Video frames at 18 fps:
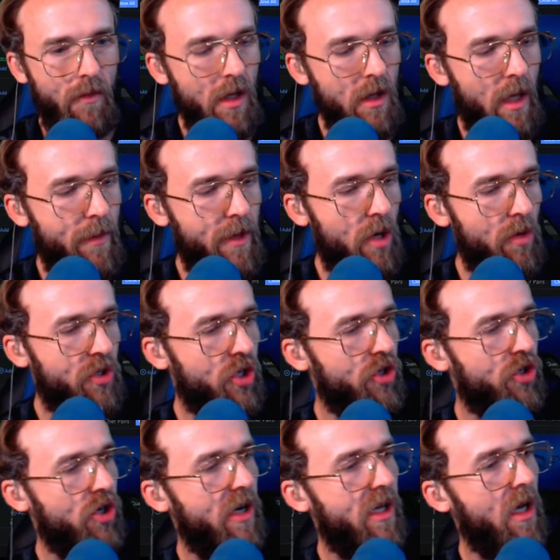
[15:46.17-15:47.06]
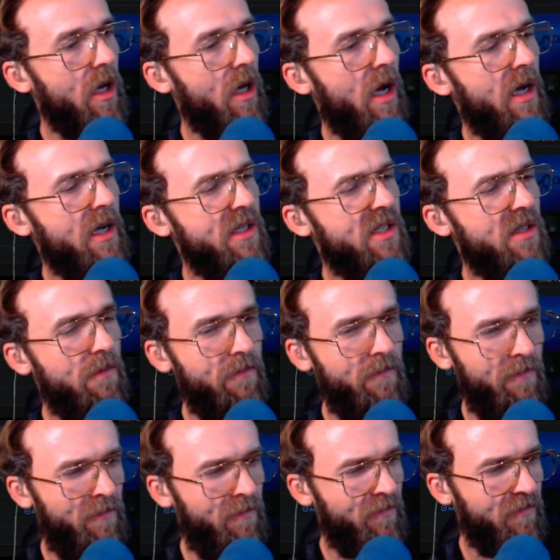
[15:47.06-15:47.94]
Let me know what you're drinking, guys.
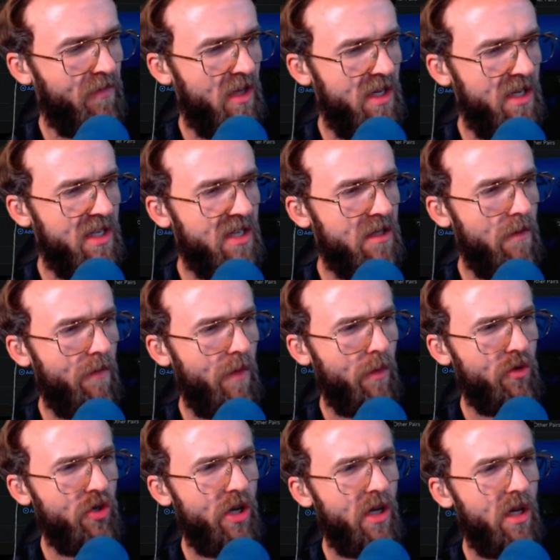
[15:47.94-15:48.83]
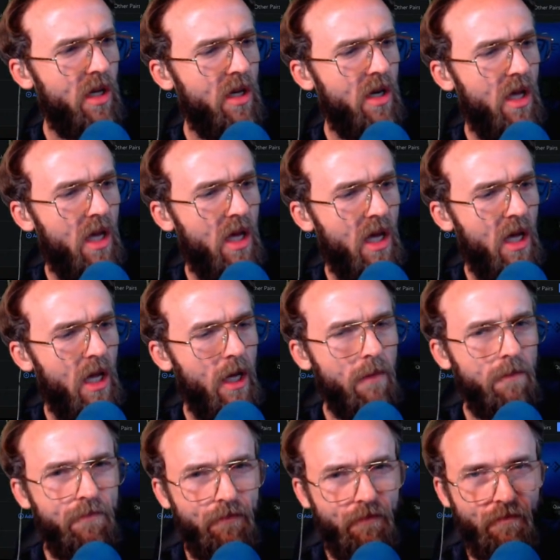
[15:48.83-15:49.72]
This, I'm drinking a,
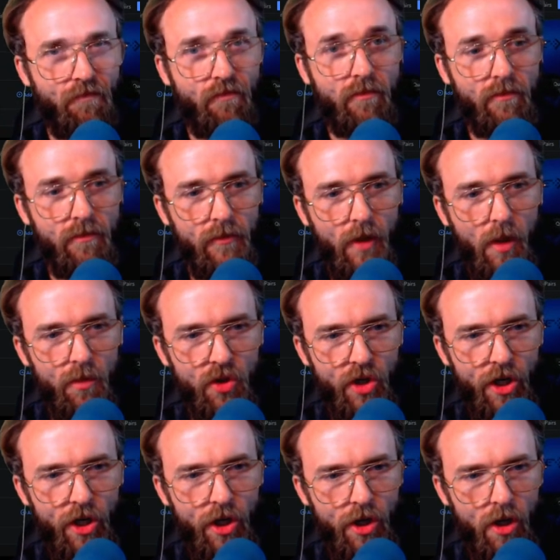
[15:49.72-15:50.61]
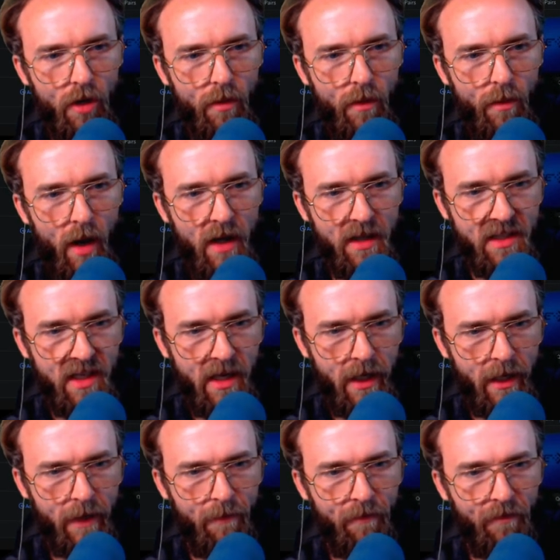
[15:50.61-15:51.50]
I'm drinking a yerba
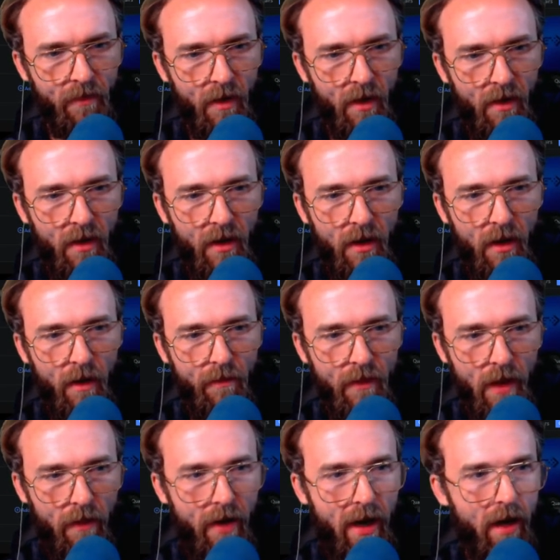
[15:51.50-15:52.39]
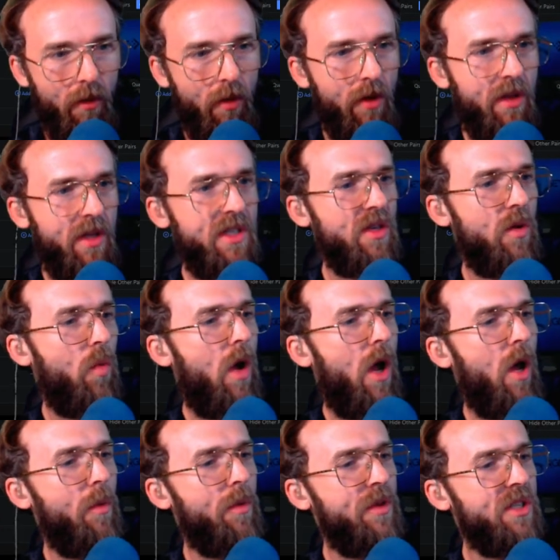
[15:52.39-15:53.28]
mate. I haven't had one of these in a
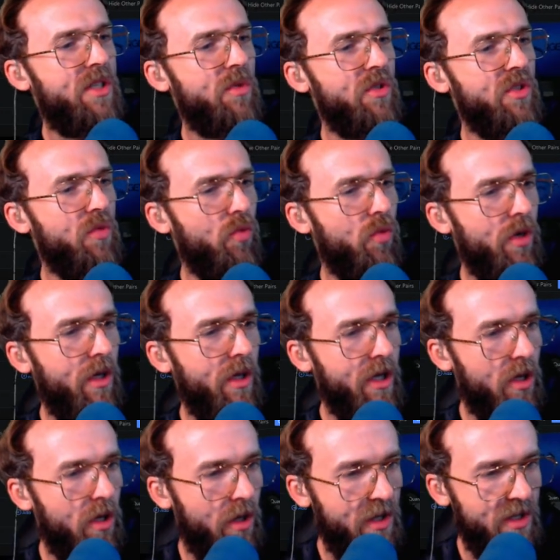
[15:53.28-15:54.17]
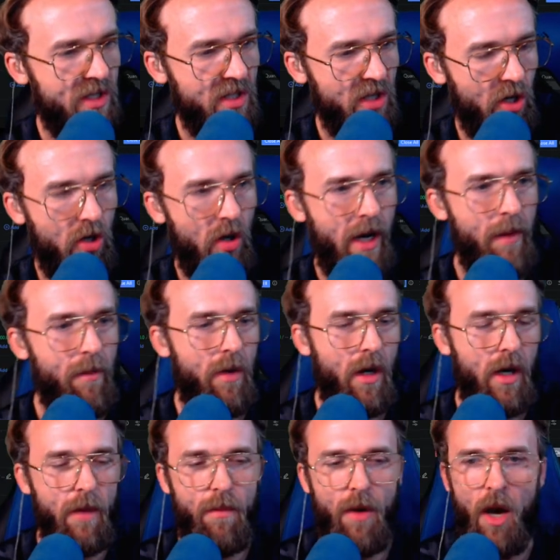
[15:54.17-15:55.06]
while, but this one's really good. This is a
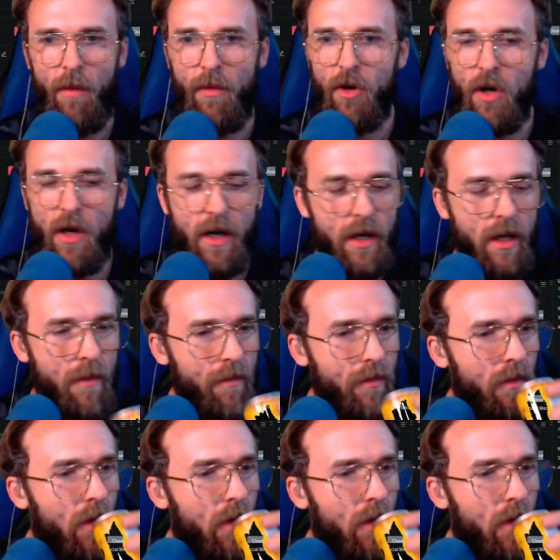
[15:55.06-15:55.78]
cranberry pomegranate.